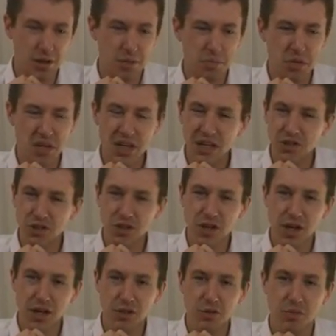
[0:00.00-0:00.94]
peach,
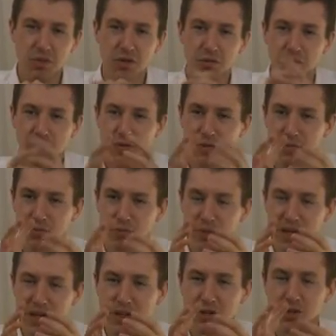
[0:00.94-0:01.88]
yeah, a little bit of
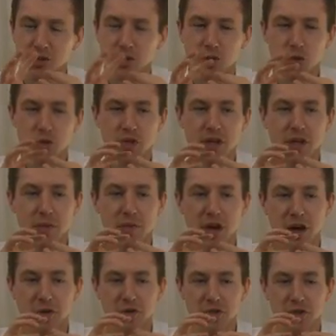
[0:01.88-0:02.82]
peach. So think
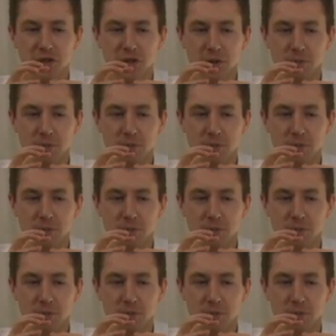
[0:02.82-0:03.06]
about,